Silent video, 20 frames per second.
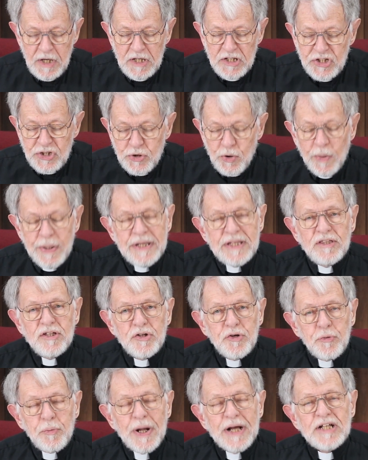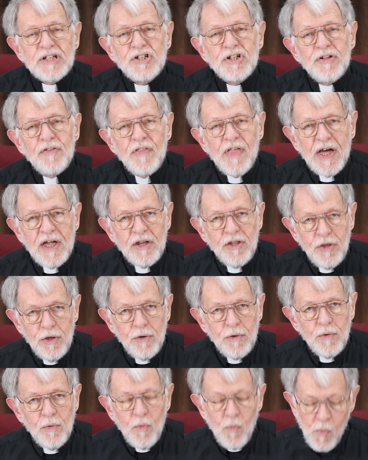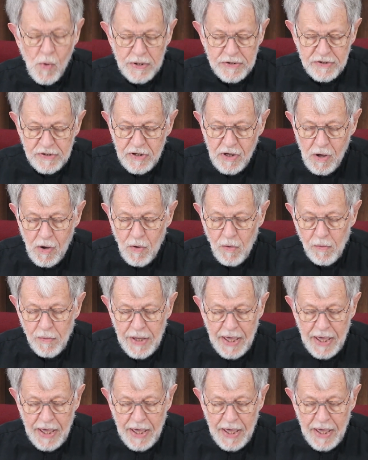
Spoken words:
showing the direction that you want to go,